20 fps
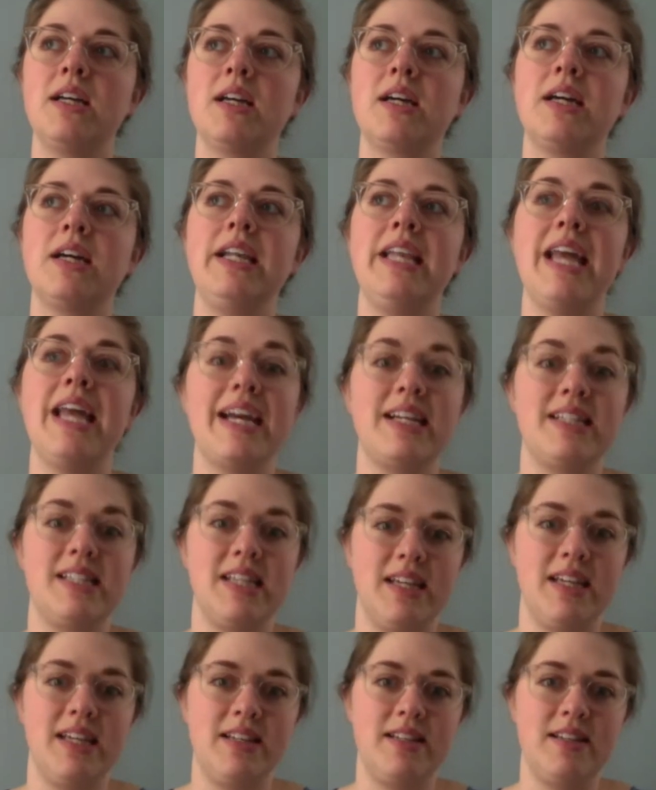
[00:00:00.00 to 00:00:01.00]

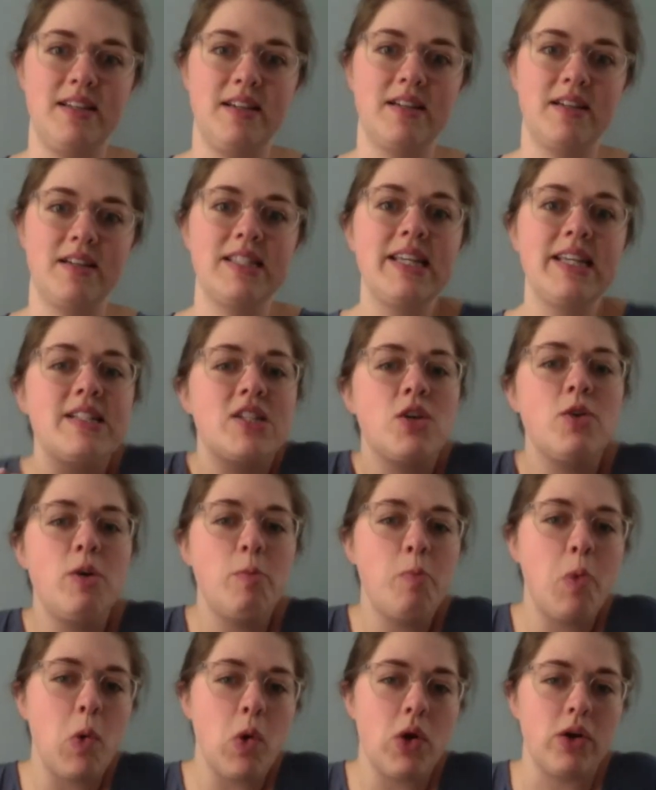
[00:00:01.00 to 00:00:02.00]
connected, because that's so
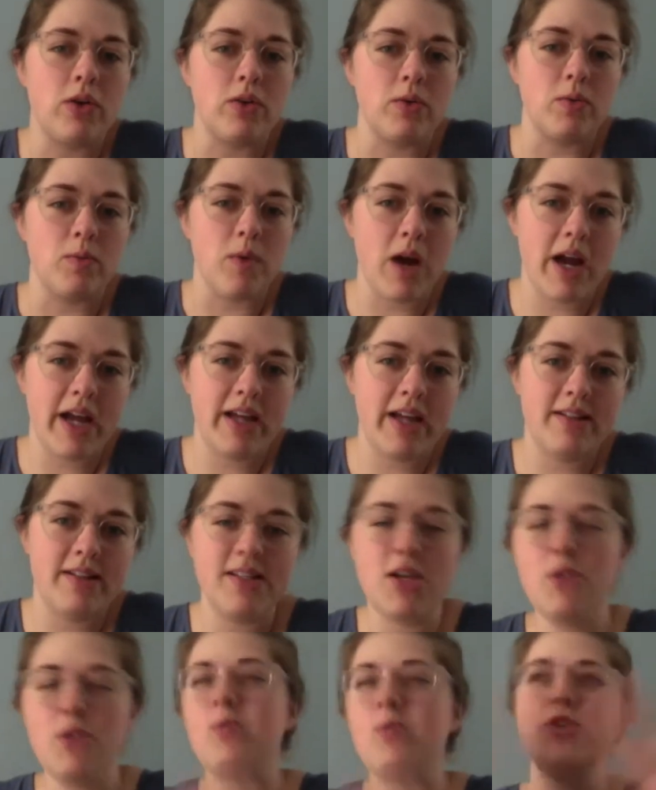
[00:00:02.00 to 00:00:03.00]
important, right? It's
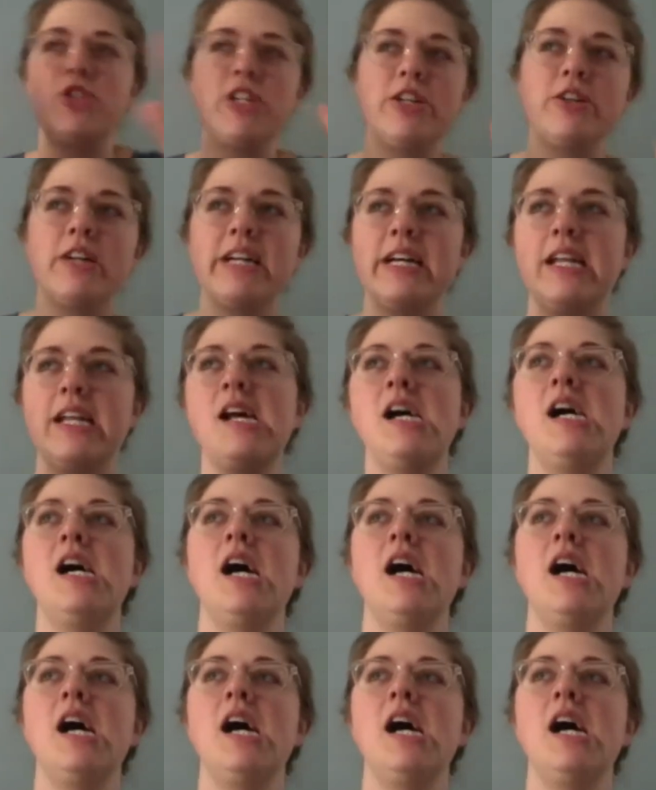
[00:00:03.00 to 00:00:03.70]
so Frigerian.